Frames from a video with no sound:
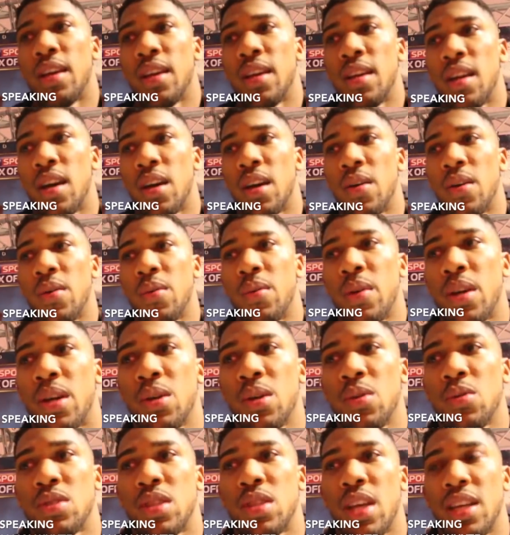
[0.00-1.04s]
You know, we can
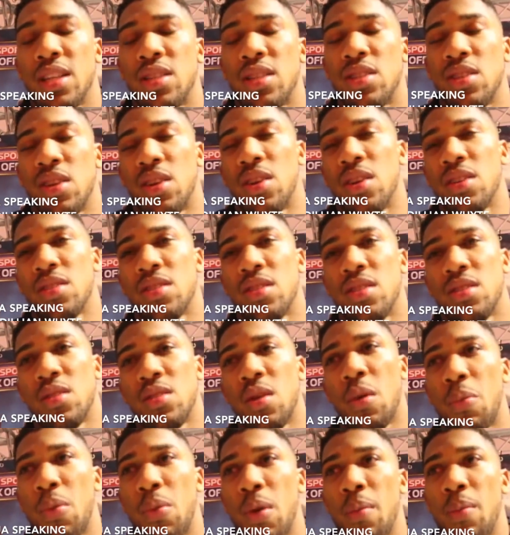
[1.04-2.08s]
all take shots, it's
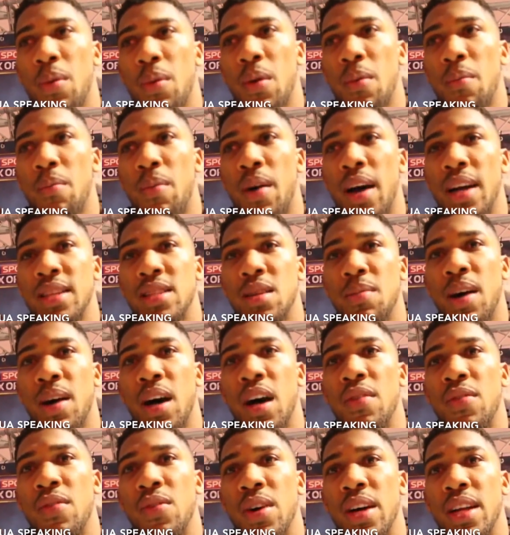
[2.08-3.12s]
not a problem, but it's
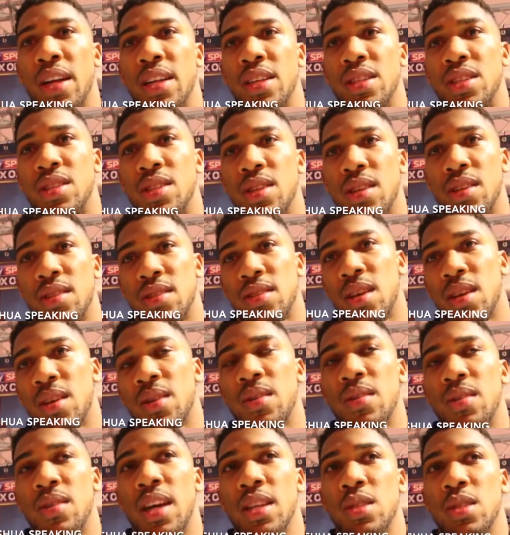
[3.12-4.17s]
about avoiding shots.
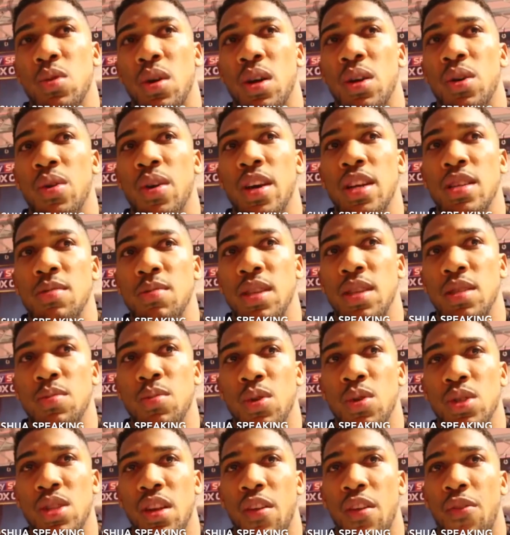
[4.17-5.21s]
So that's what annoys me is
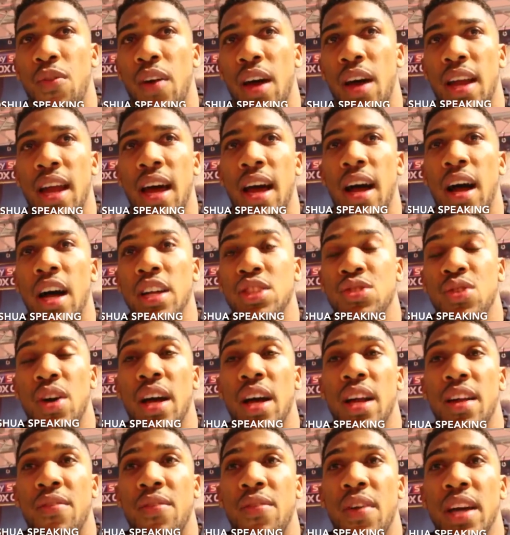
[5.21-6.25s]
more to the fact that I try
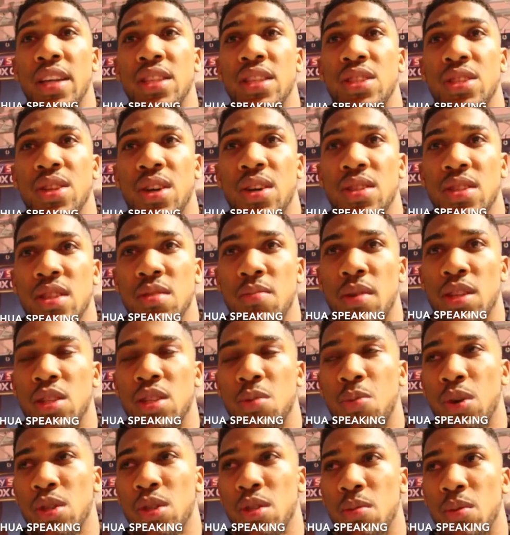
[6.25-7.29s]
and evade shots as much
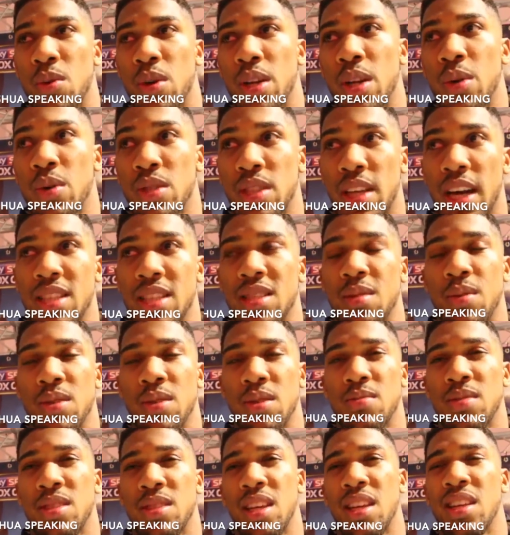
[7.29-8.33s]
as possible and he was catching me
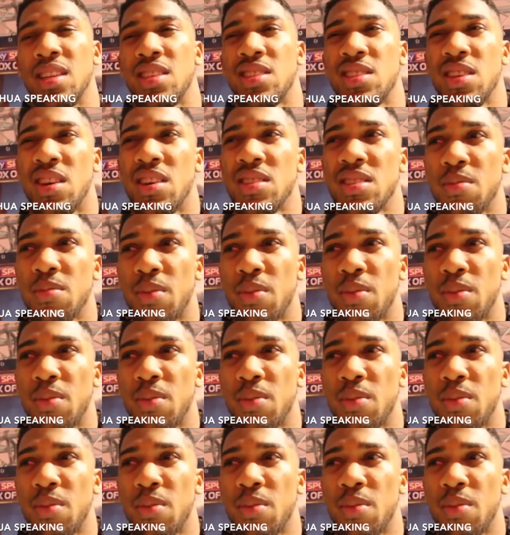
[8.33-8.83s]
some silly shots.